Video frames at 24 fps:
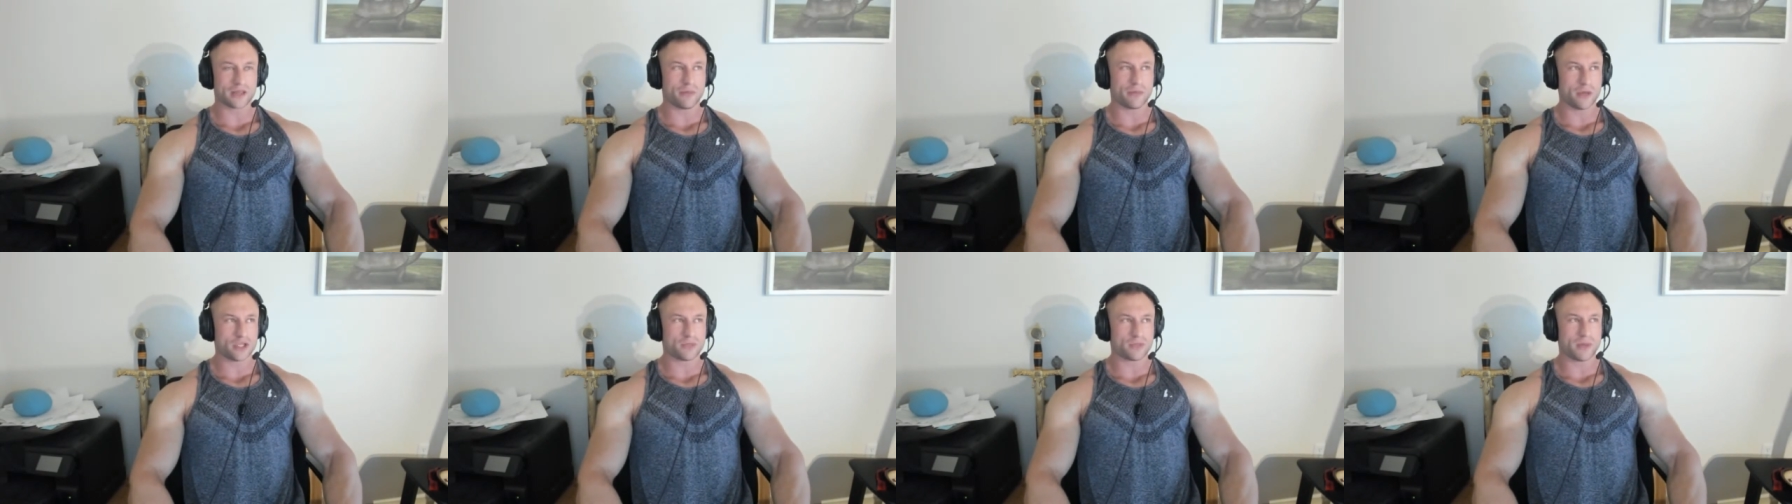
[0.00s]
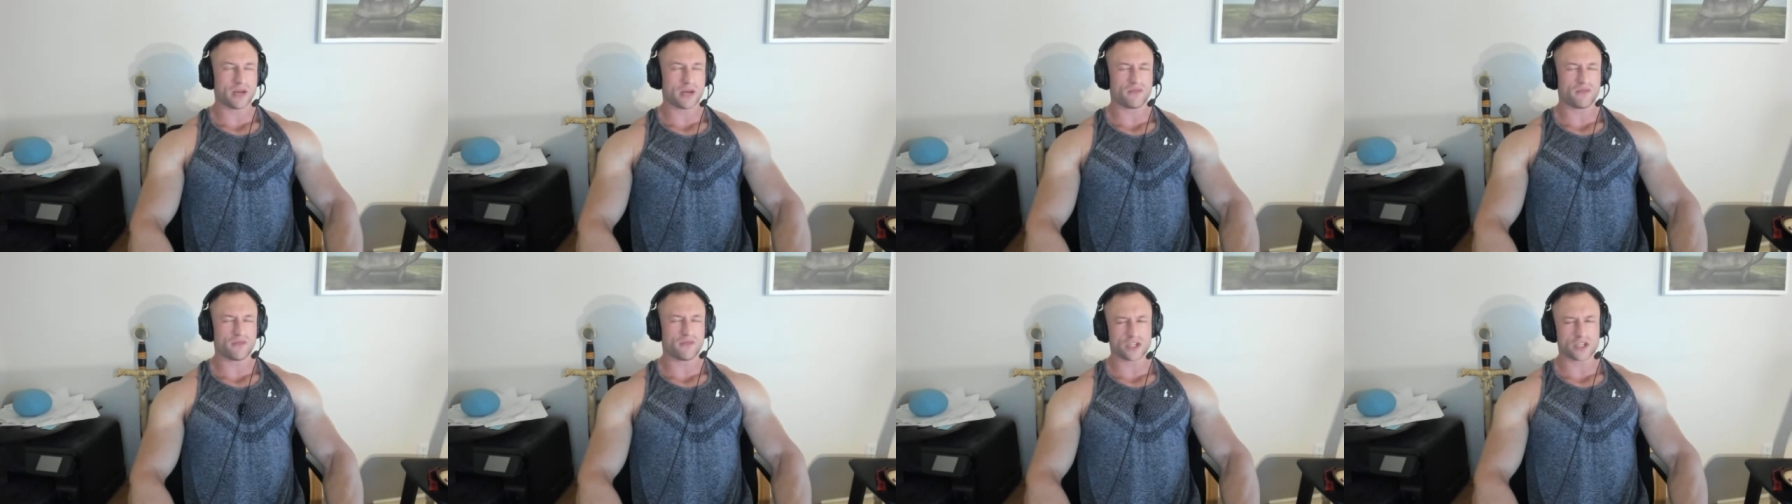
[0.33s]
the most
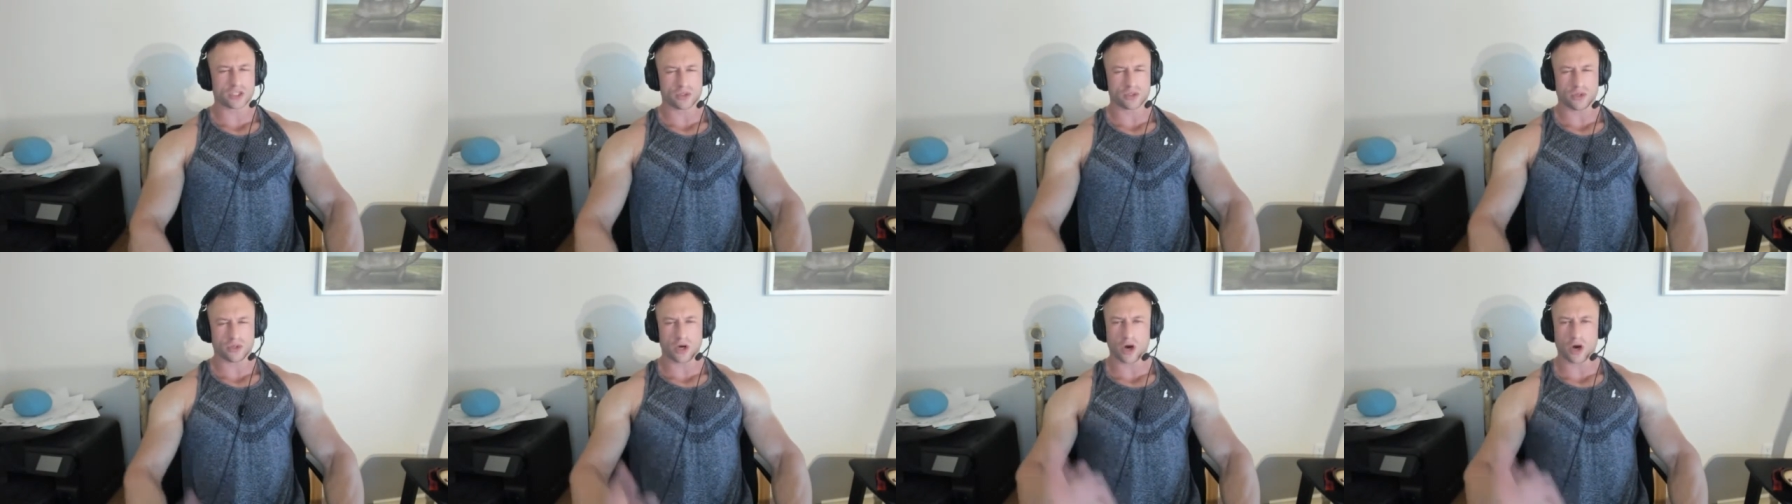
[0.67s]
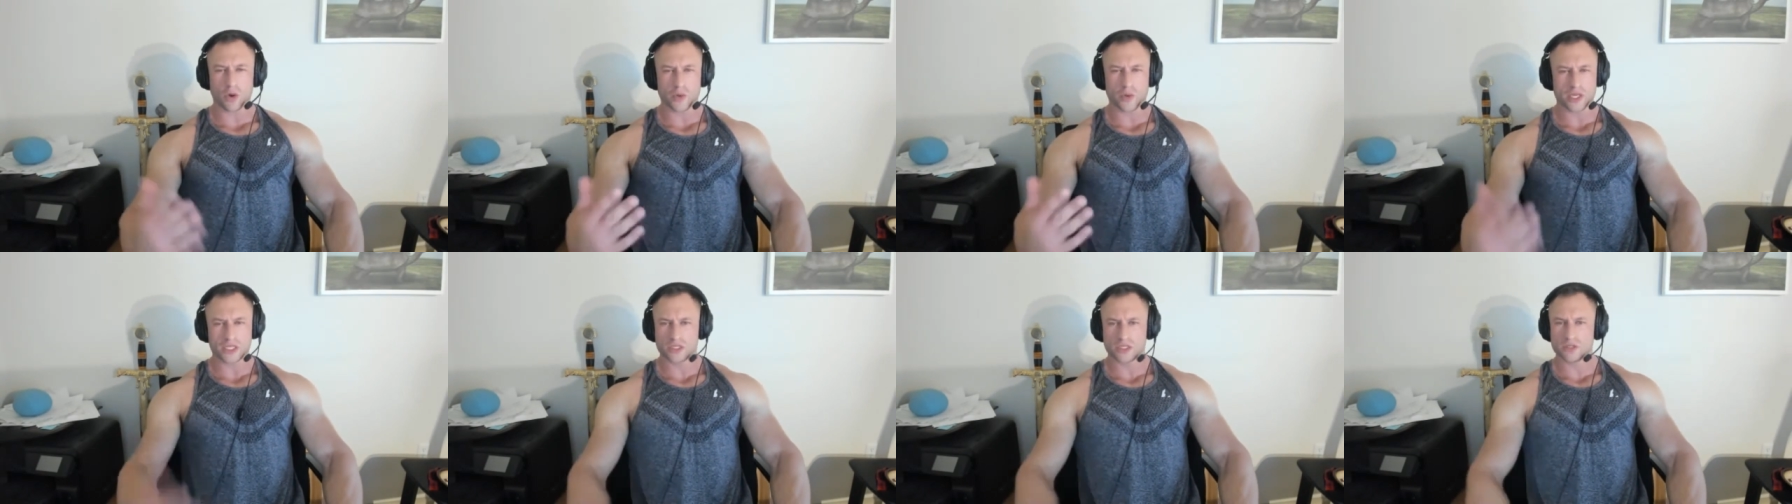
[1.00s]
beneficial
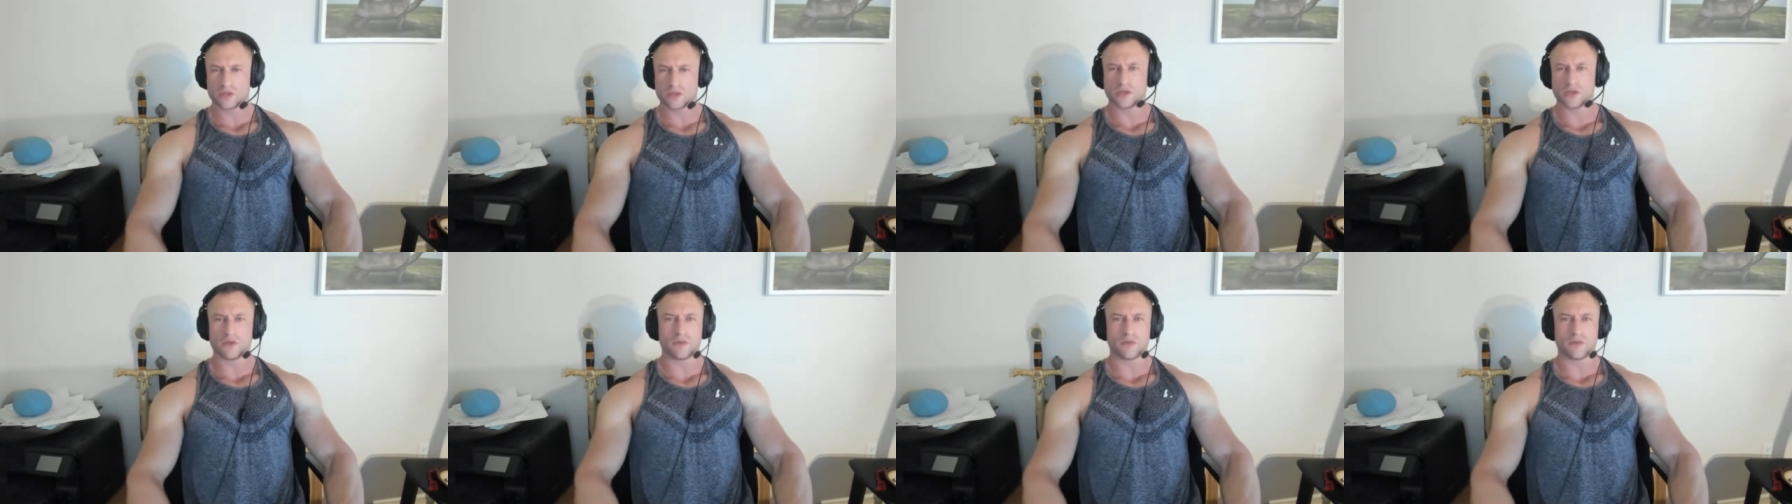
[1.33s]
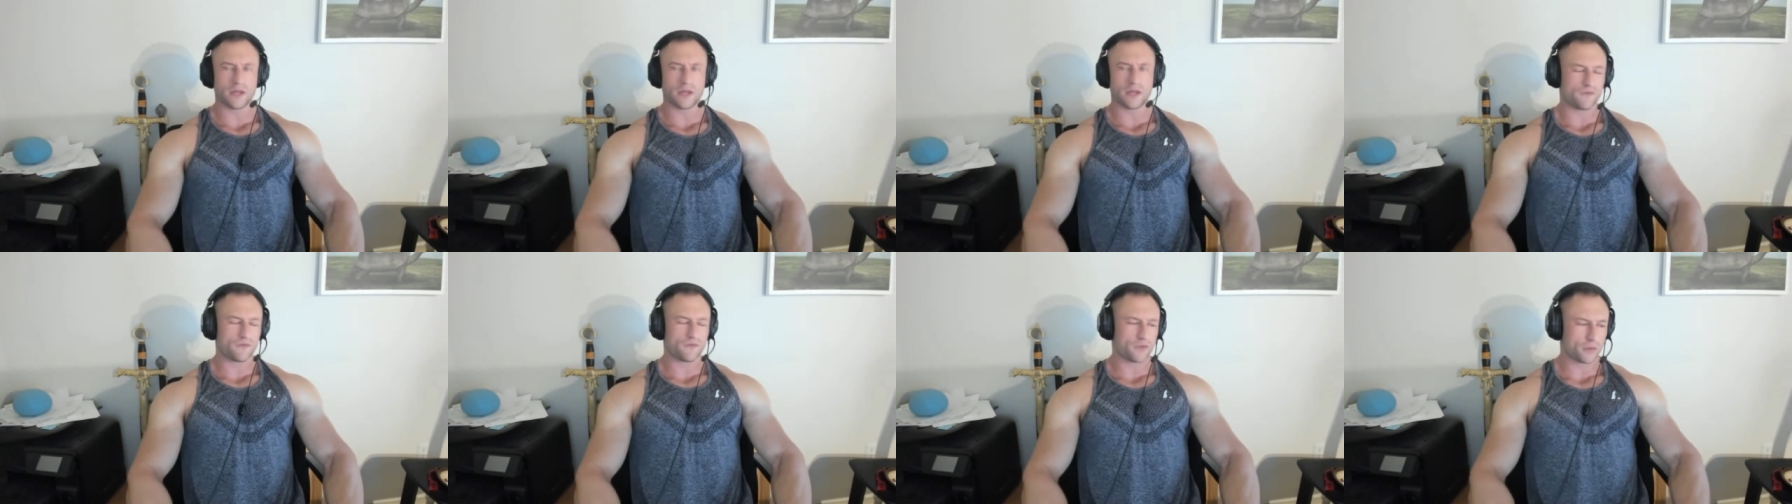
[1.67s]
always to
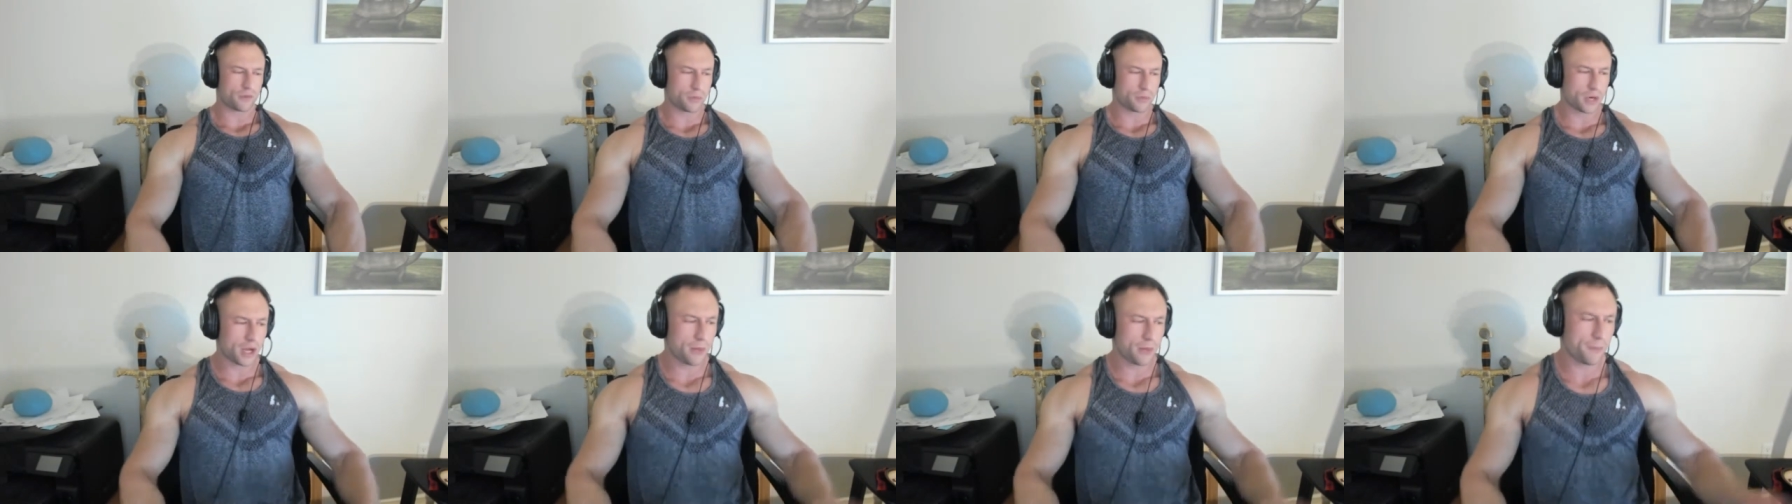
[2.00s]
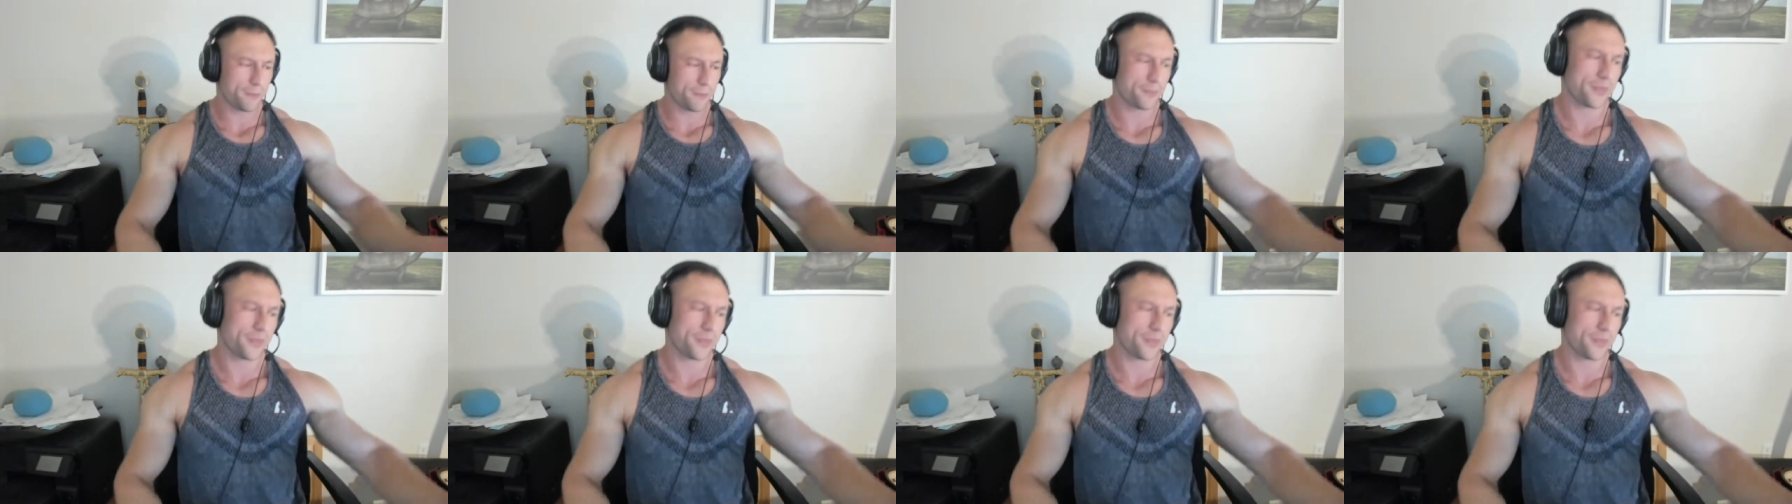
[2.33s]
me for prep.